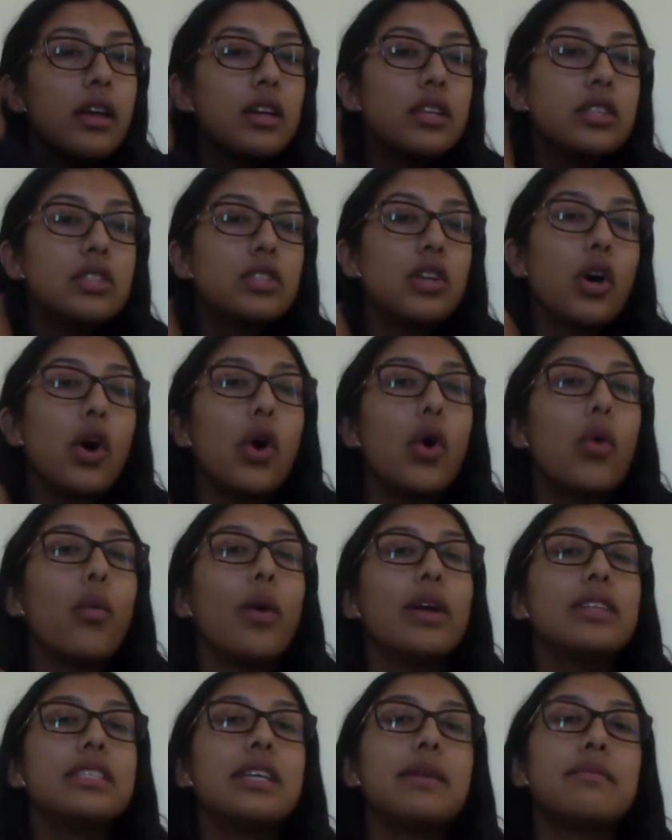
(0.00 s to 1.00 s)
So
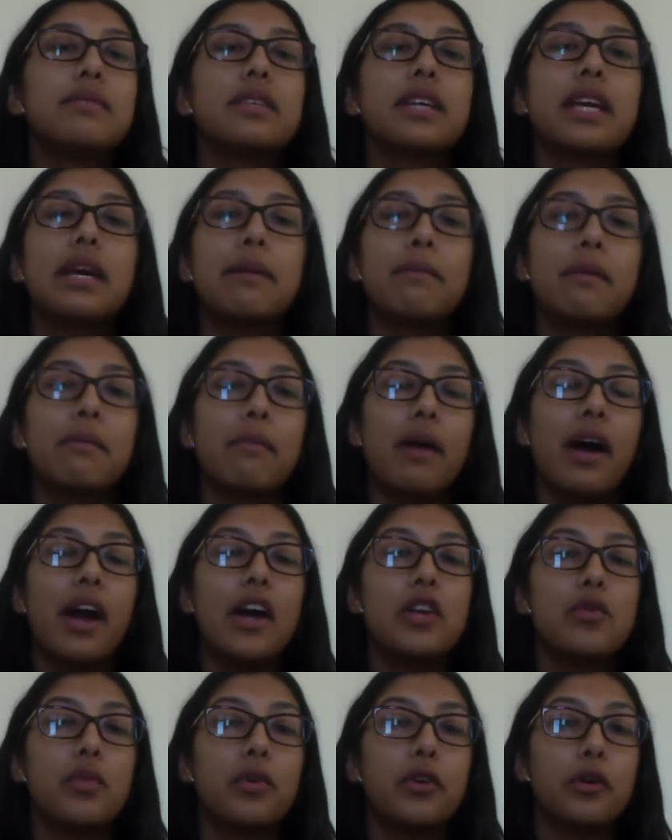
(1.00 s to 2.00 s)
one tip to keep in
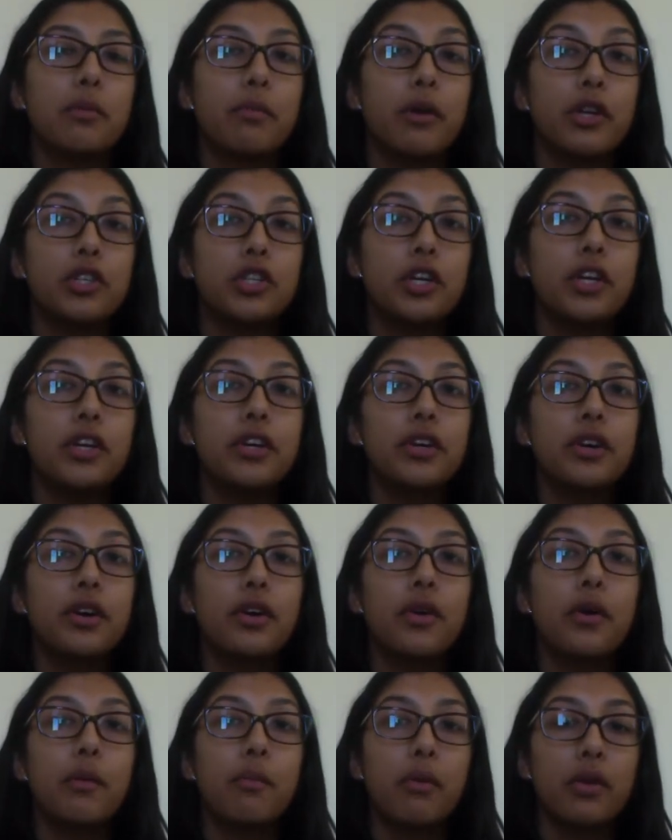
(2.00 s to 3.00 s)
mind when you're pushing
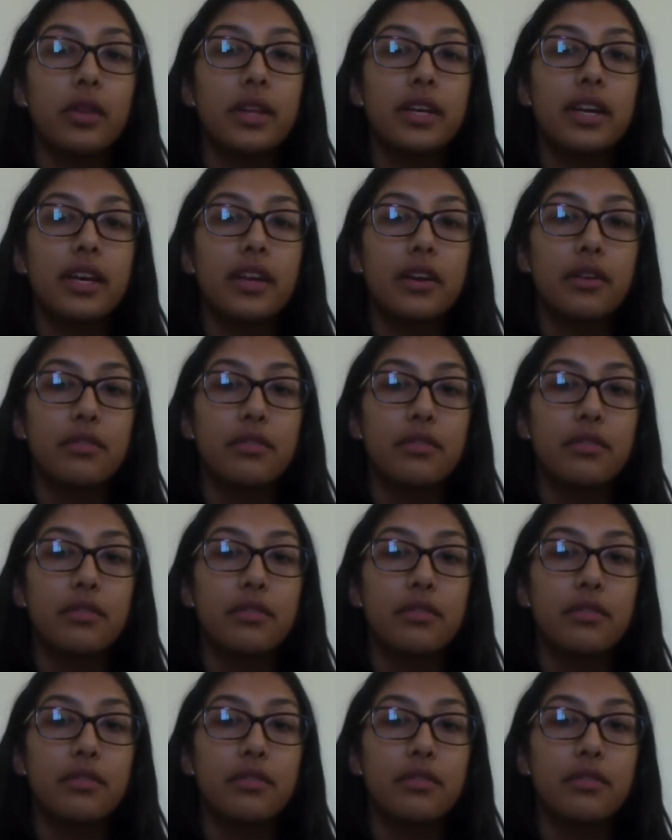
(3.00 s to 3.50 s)
or pulling your